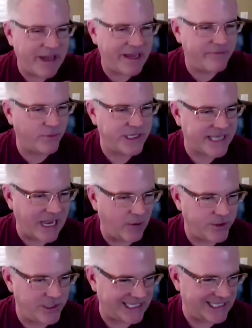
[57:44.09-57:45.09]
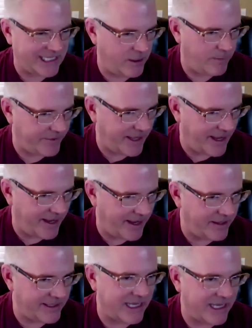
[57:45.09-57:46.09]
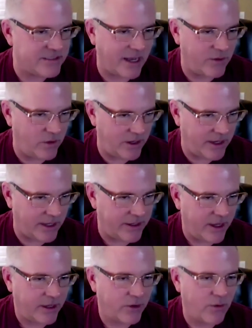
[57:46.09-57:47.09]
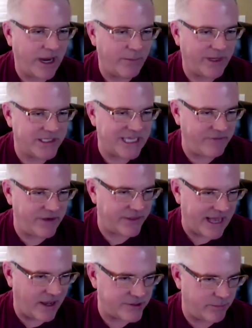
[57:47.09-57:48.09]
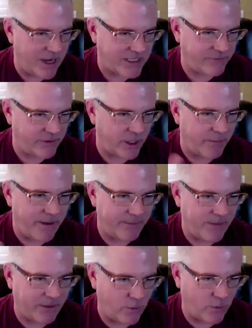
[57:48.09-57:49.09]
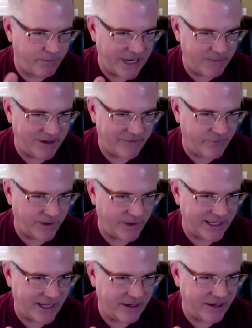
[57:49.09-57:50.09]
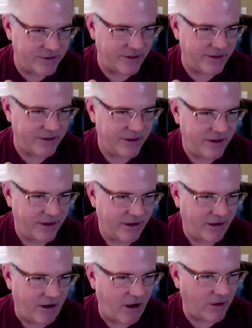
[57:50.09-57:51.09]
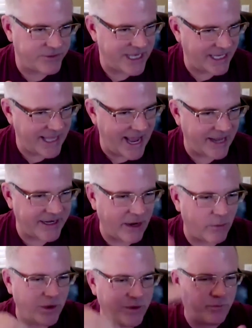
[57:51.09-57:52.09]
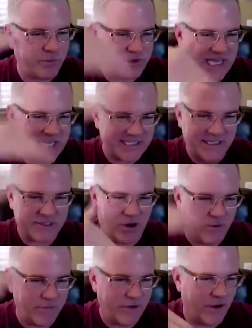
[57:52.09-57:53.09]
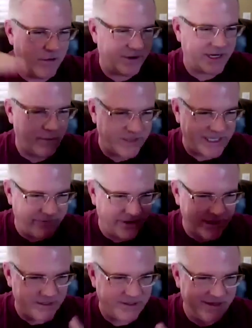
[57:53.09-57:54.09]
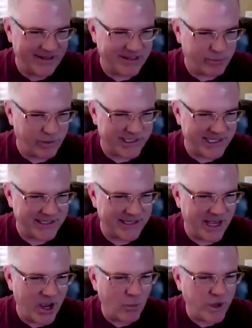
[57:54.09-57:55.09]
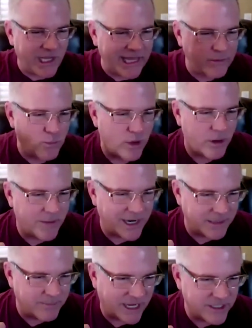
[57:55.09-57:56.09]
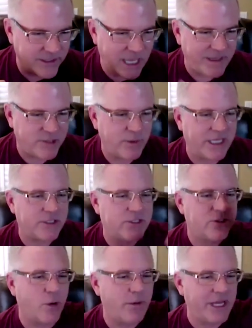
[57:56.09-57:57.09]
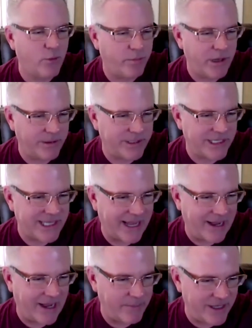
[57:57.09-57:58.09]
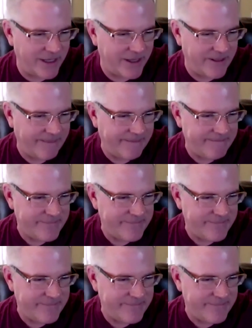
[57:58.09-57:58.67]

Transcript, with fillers: a pay in full discount. Would you like to hear about that? Yes, I would. Great. We can save you a thousand bucks if you want to pay, make one payment of forty-nine hundred. Mm-hmm. I'll take that. Now, we've tested this over and over again with different split test. We collect more money by doing that because we get so many more people to say, I'm in.